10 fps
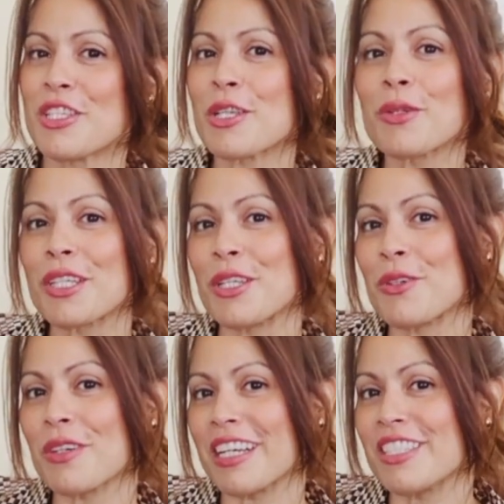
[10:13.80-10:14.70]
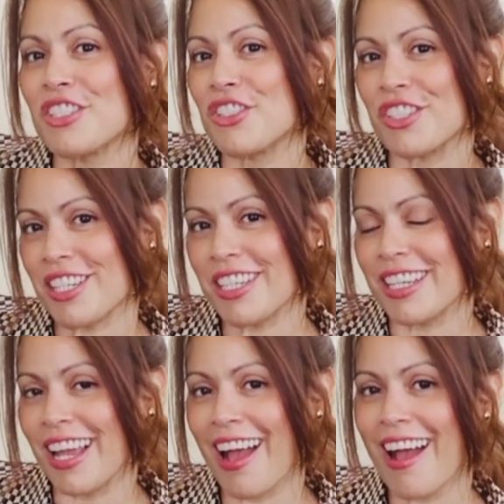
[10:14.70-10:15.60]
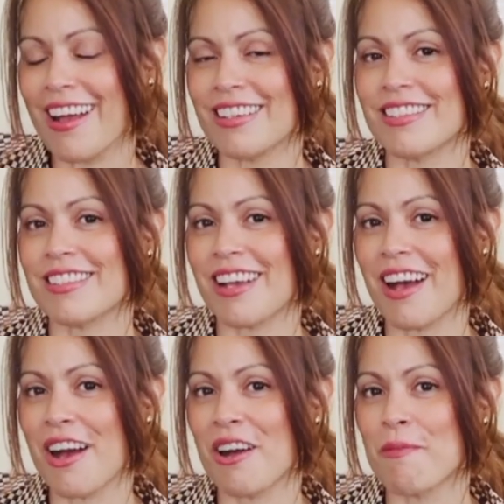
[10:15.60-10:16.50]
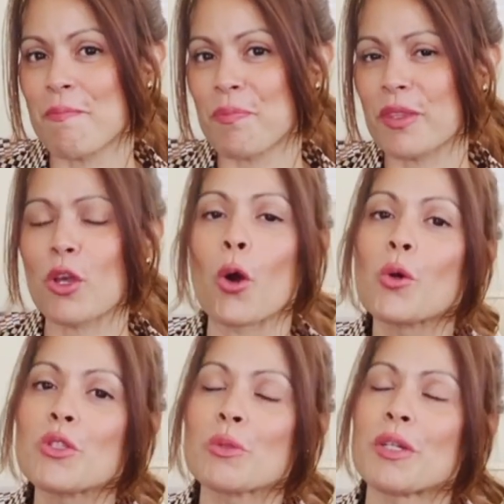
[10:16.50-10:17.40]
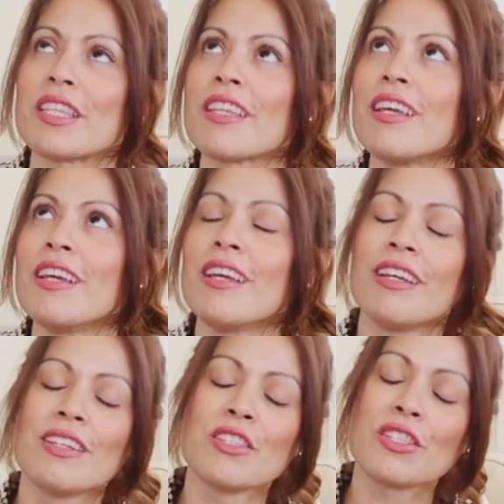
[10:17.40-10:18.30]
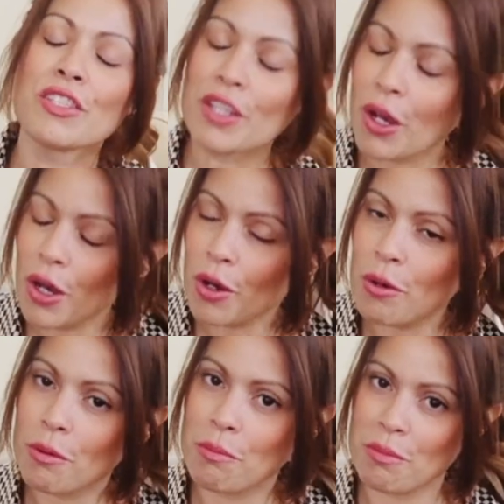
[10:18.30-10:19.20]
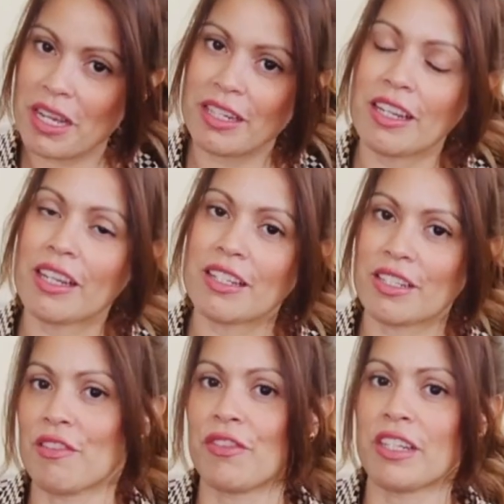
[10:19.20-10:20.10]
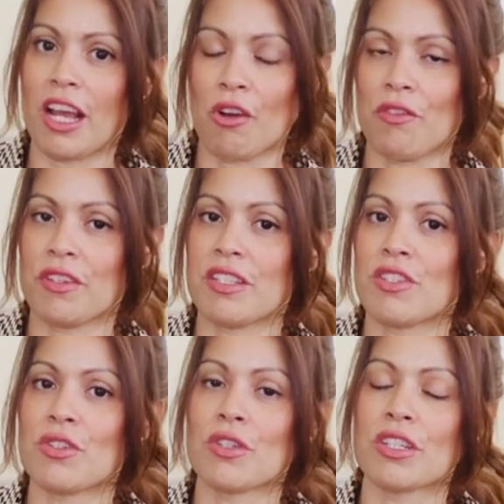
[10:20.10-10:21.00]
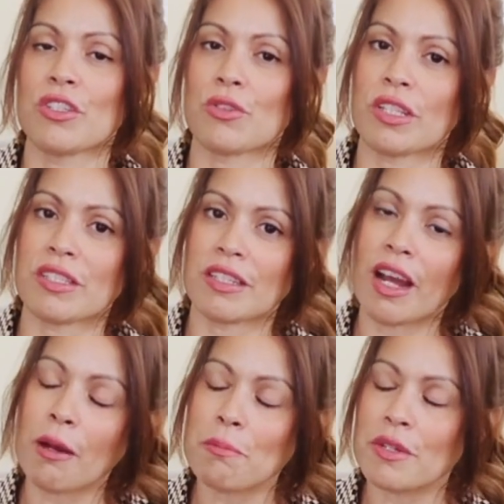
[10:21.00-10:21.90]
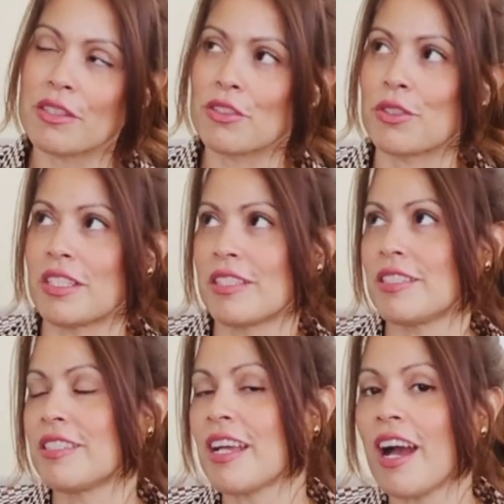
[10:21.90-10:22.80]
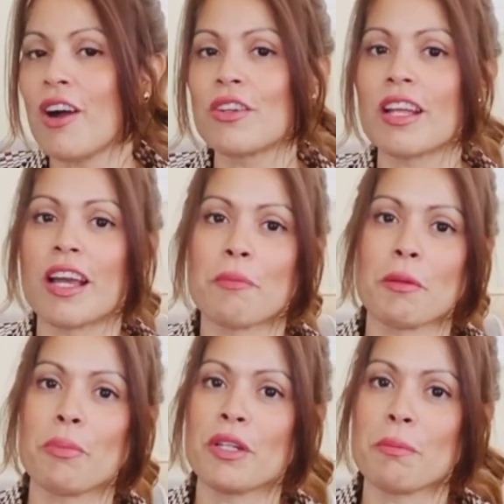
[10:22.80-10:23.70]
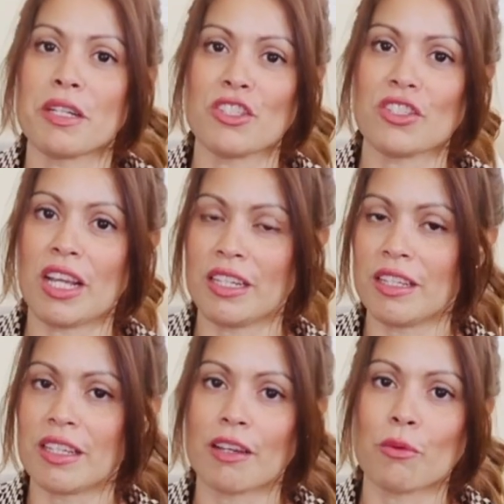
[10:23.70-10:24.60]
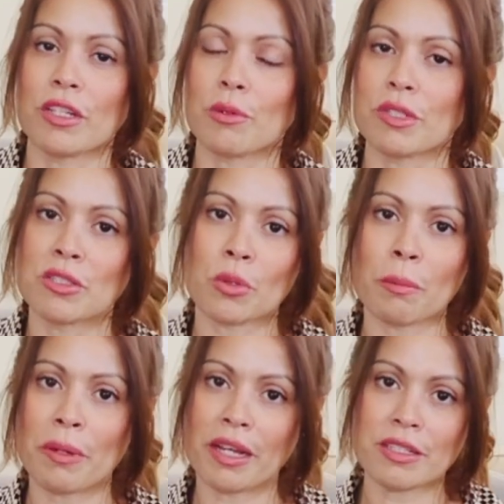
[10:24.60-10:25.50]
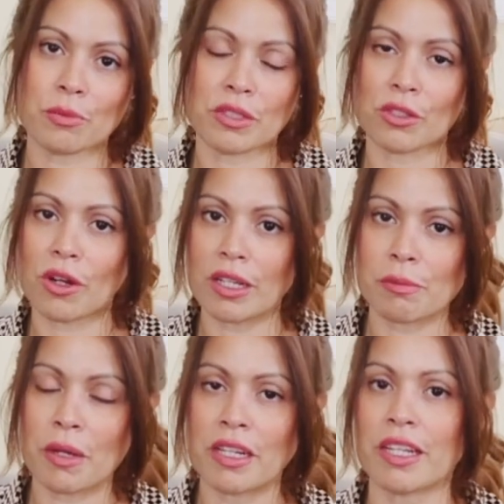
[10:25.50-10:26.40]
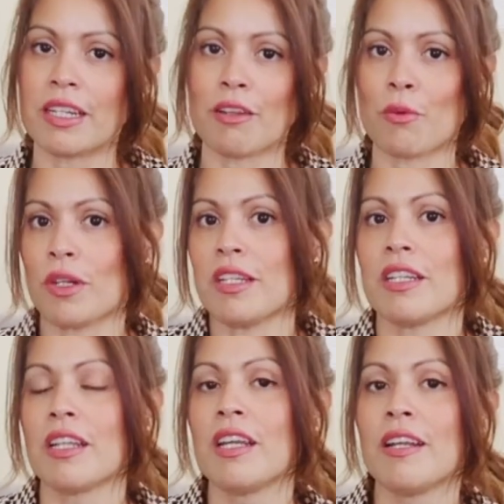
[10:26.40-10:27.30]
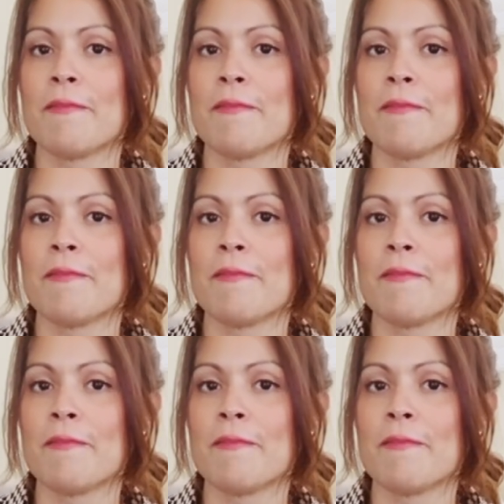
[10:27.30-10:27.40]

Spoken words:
so cute and chic, and goes with so many different outfits. You can dress it up, dress it down. I mean, pretty much anything. I've worn it with sweatpants, with the crossbody, and I've worn it